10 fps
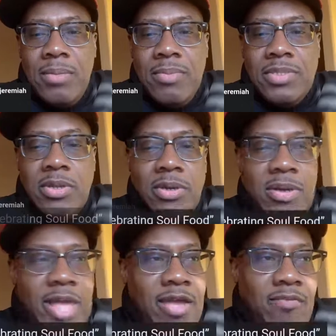Miss Eleanor
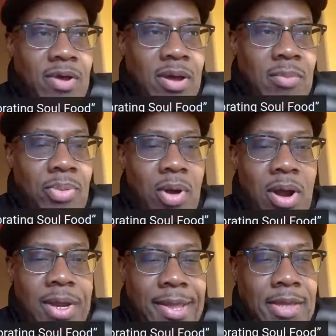gave a
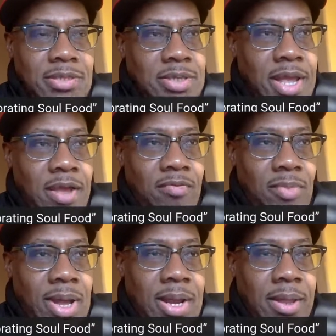party yesterday,
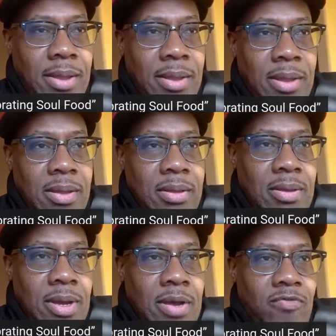everybody,
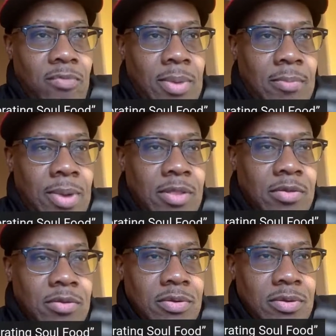for my
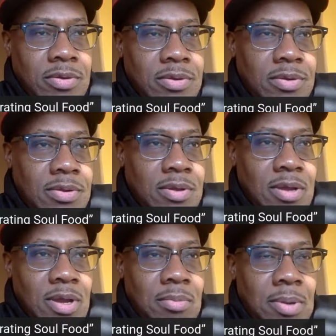mother.
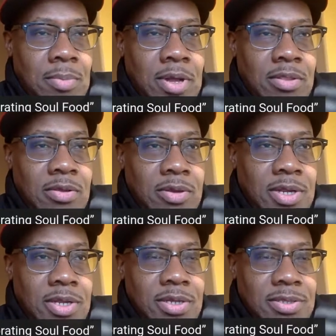My mother
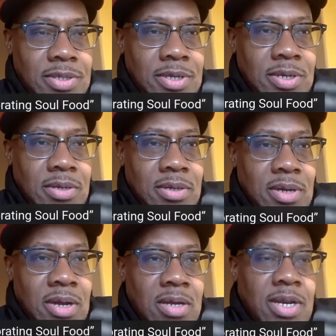is
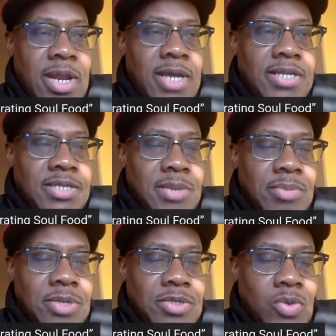197
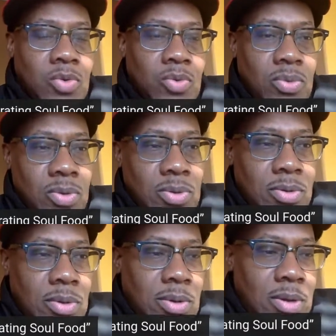years old.
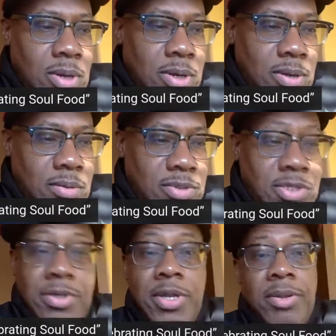She
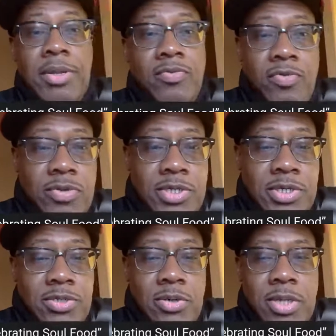couldn't even eat the food. She
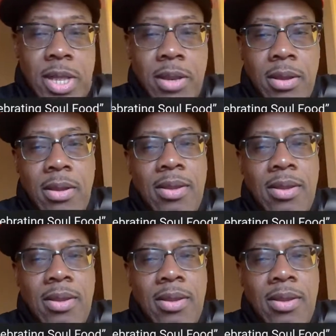just looked at it.